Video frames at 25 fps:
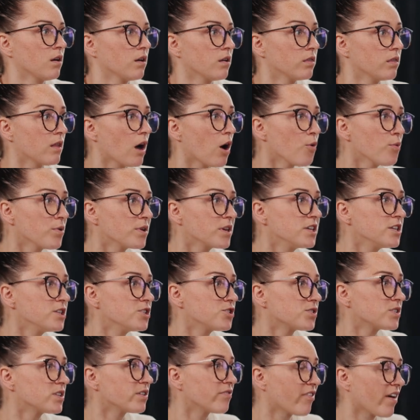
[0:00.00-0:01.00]
Now we need
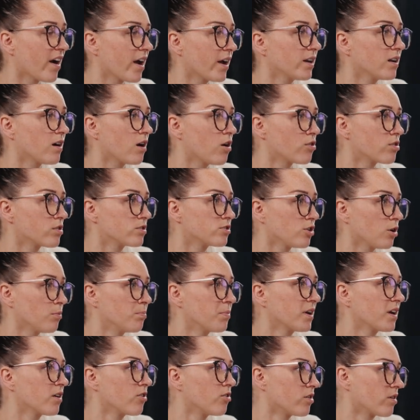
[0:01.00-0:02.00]
to define our
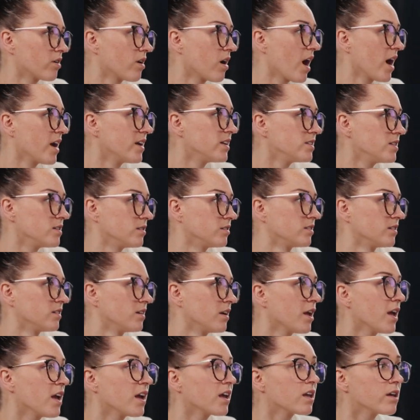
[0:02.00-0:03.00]
topic or idea.
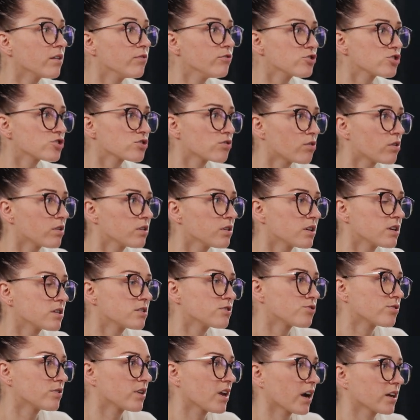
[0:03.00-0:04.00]
Give a short
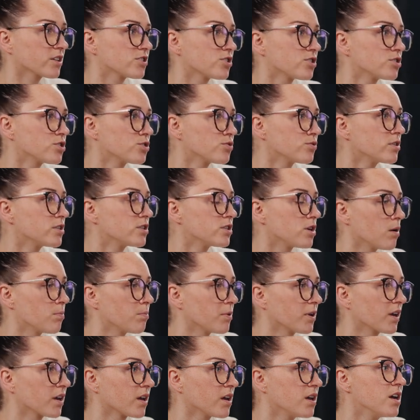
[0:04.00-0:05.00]
introduction to the
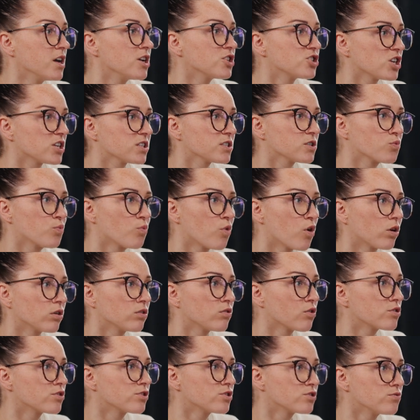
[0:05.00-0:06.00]
topic, just 1
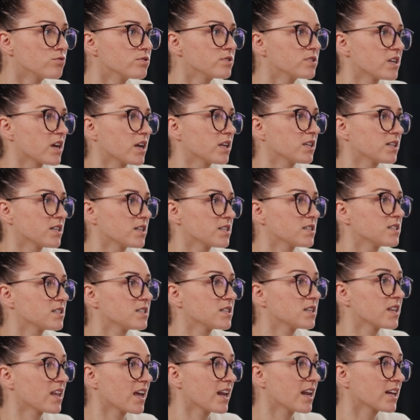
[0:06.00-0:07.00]
or 2 sentences
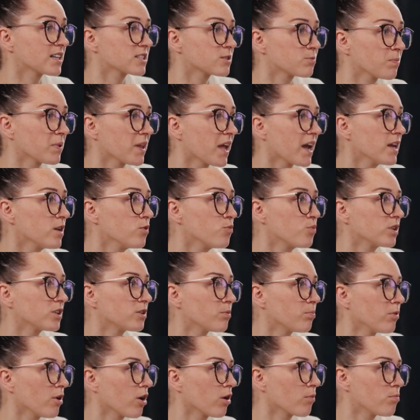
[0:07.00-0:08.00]
that explain what
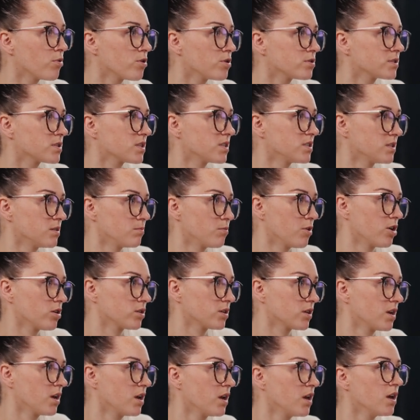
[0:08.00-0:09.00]
the blog post is
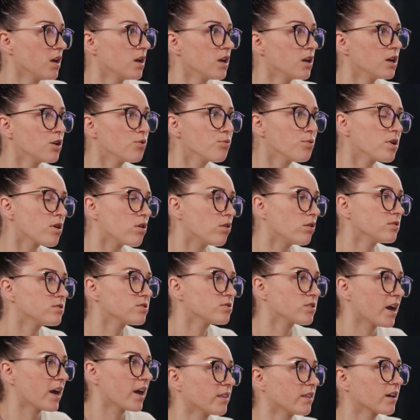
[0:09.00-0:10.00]
about. Here we
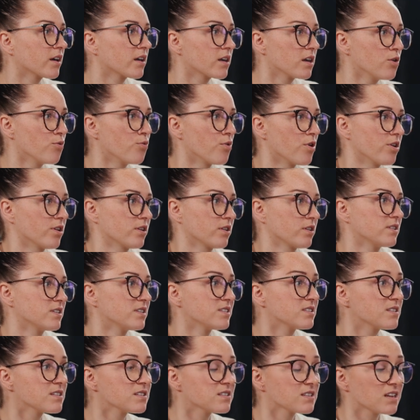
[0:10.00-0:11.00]
also the keyword.
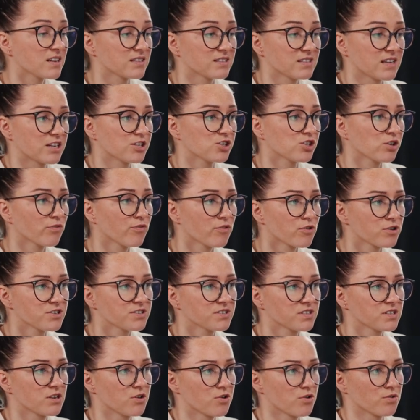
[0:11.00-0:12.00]
This is essential for
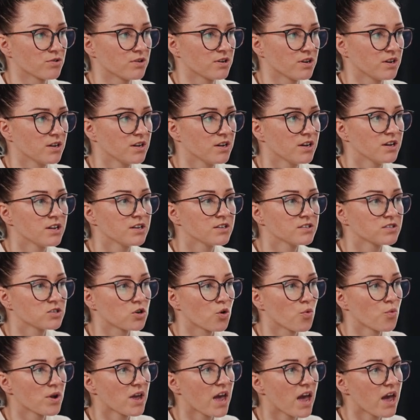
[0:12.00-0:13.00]
SEO.
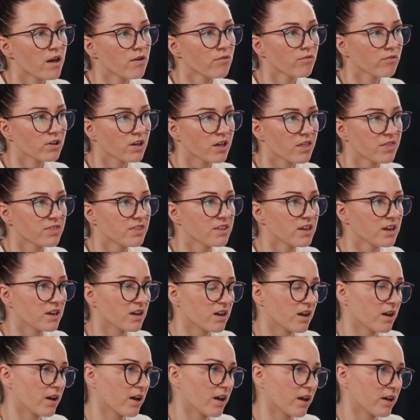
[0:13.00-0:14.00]
So we have
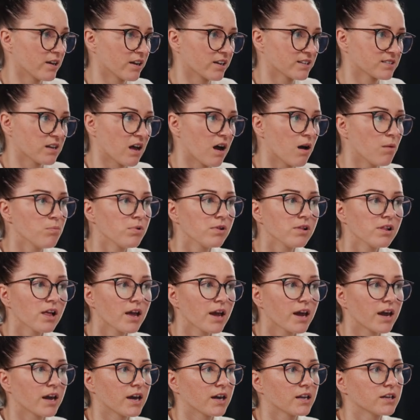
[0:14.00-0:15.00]
the example
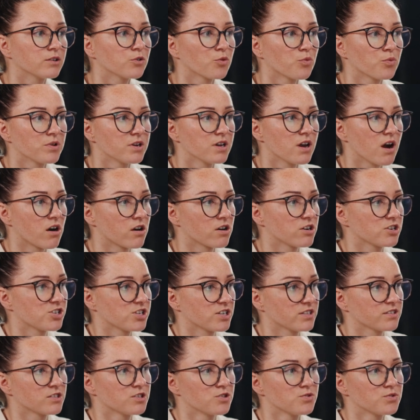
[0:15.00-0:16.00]
and we are
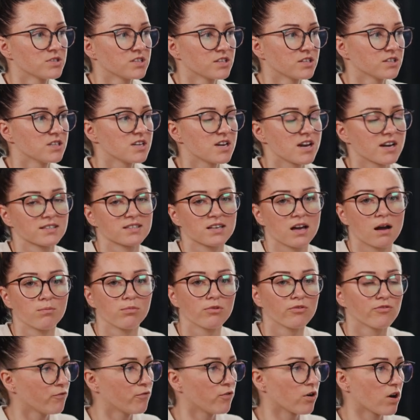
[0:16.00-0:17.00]
just using the
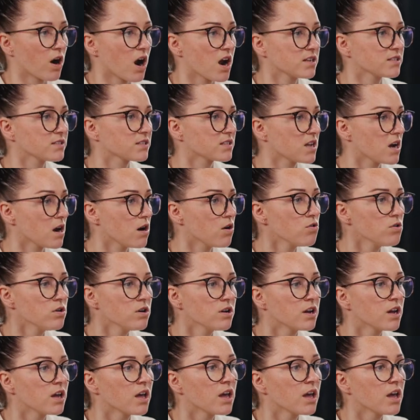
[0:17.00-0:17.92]
example for us now.